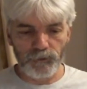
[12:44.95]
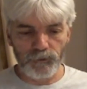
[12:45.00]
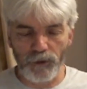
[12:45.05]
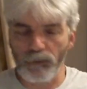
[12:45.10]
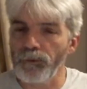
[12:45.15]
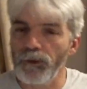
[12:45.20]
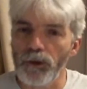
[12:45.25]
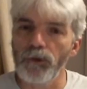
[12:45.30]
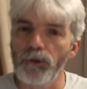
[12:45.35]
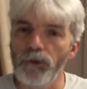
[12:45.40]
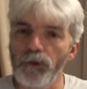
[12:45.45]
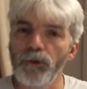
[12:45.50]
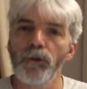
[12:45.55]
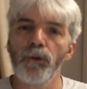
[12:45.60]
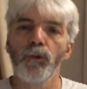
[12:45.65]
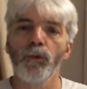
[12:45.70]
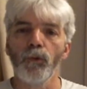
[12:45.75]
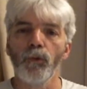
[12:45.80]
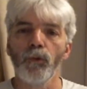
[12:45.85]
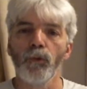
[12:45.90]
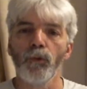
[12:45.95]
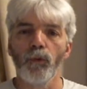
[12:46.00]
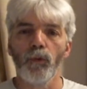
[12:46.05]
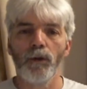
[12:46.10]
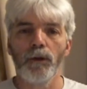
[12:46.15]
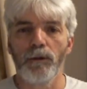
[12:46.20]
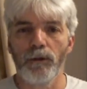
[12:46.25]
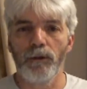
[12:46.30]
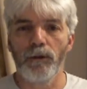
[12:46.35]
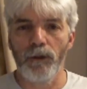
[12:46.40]
and the
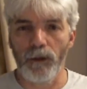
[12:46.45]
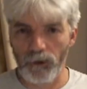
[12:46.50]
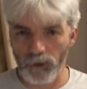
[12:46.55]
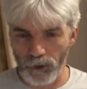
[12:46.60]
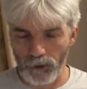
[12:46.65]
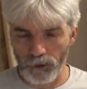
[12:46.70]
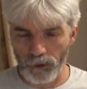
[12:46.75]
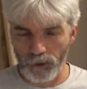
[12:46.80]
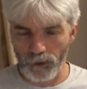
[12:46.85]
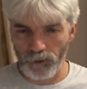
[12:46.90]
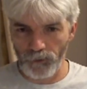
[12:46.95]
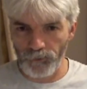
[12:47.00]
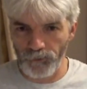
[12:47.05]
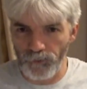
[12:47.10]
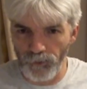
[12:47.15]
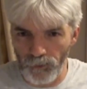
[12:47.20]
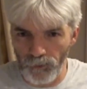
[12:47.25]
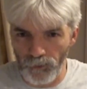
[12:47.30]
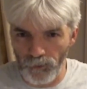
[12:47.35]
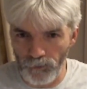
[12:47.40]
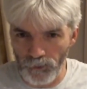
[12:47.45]
Hebrew prophets.